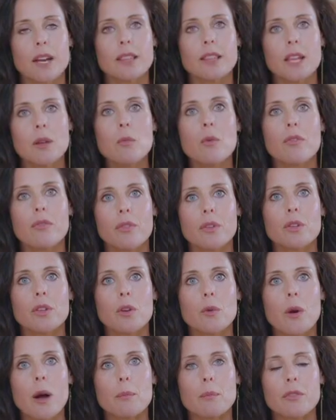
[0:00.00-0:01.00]
right? They will fill
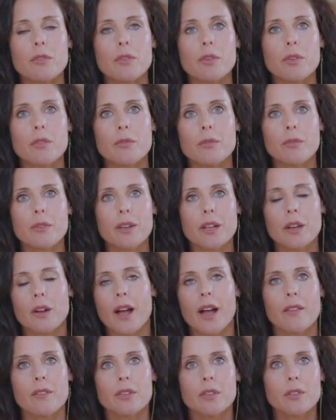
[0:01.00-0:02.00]
you up. If you
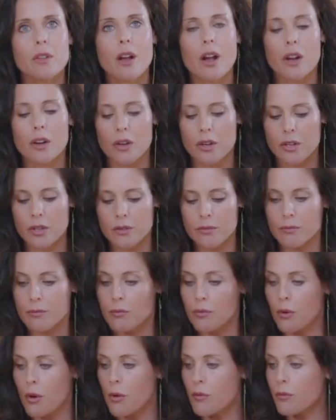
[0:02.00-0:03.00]
have a little hunger, you
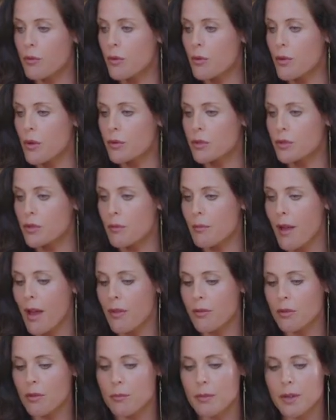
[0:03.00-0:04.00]
throw a few of those in your
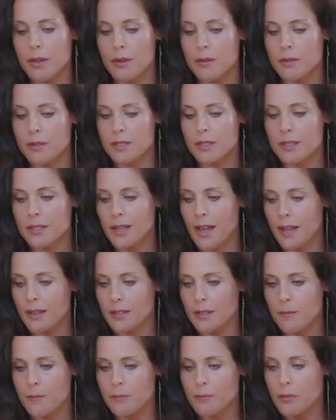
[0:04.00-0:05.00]
mouth, you'll be
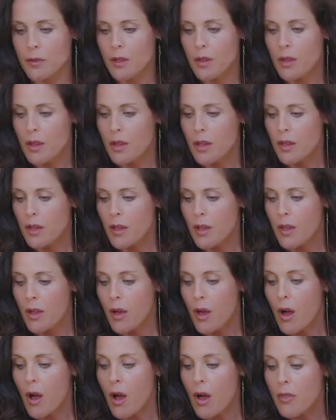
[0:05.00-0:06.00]
set.
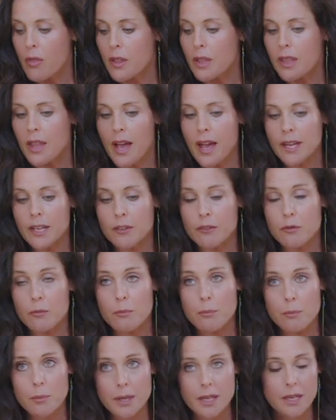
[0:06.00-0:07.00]
On the line
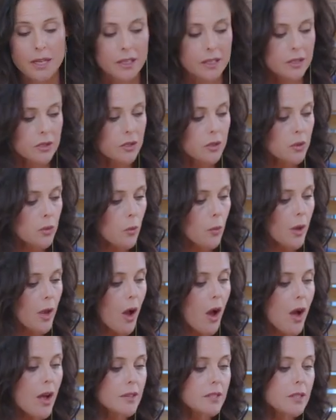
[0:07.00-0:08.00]
of beans, we
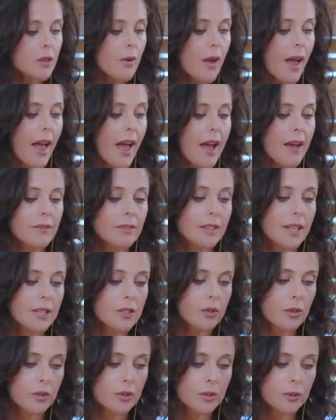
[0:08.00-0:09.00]
also have
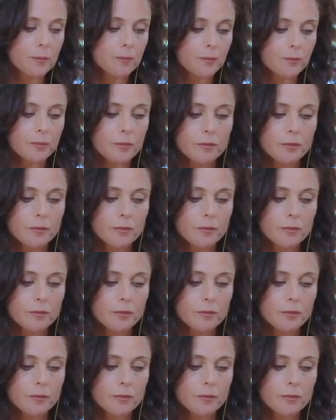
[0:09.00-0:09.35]
lentils.